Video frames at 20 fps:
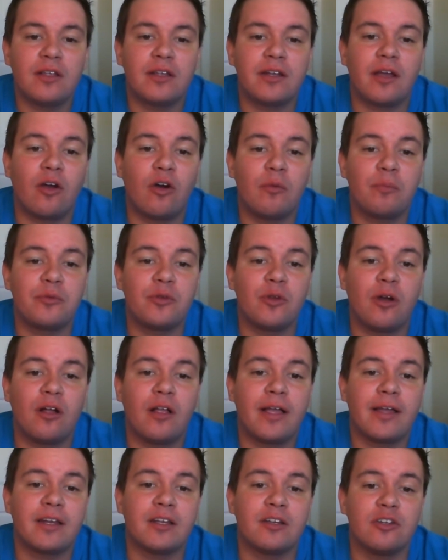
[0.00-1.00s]
and I hope you all
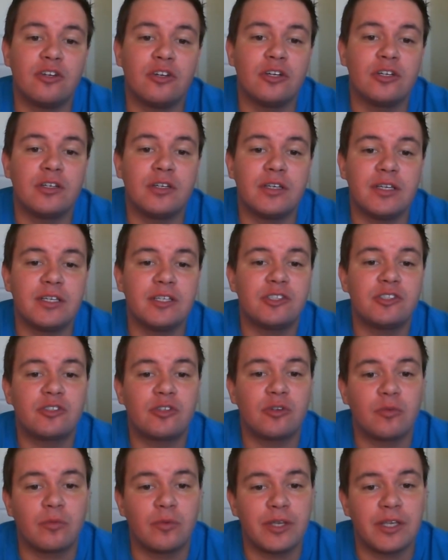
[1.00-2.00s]
had a good
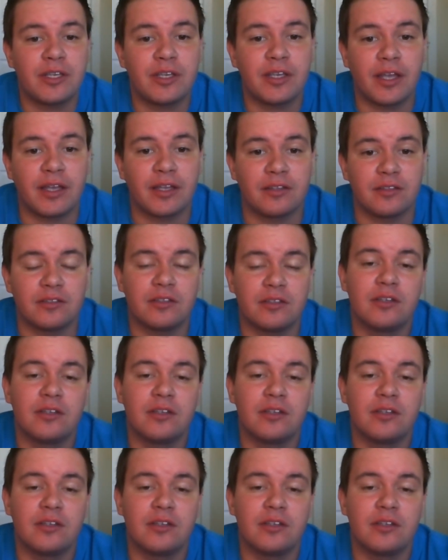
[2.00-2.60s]
Easter weekend.